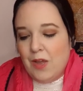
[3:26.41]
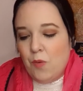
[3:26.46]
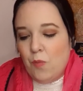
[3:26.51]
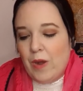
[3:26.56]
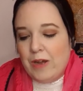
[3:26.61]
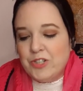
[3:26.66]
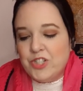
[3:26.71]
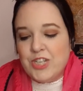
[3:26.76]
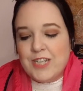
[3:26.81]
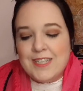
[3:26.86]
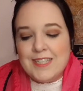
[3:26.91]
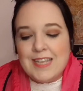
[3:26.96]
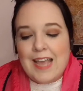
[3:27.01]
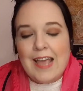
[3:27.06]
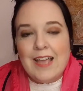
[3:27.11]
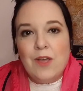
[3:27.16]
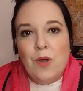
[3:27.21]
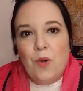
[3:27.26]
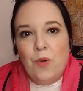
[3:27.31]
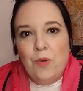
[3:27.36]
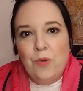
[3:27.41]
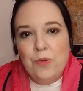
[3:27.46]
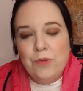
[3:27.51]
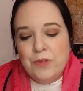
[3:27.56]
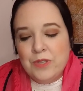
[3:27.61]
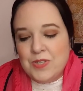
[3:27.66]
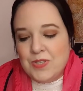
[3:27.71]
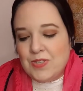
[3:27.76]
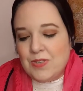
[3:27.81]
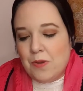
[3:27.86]
while she sang all
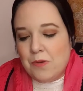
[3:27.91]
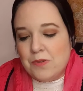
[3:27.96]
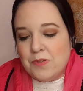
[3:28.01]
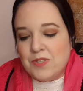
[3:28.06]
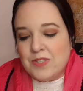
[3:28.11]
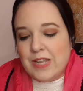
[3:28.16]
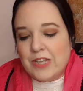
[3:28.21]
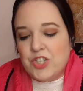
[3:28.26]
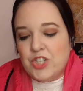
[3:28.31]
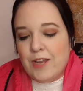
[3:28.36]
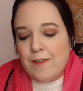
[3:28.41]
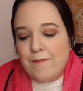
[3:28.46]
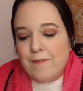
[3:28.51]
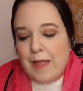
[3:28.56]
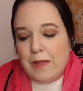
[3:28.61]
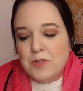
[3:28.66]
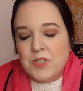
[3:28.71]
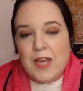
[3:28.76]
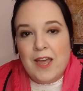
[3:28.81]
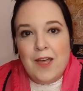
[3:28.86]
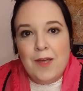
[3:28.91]
the songs that she felt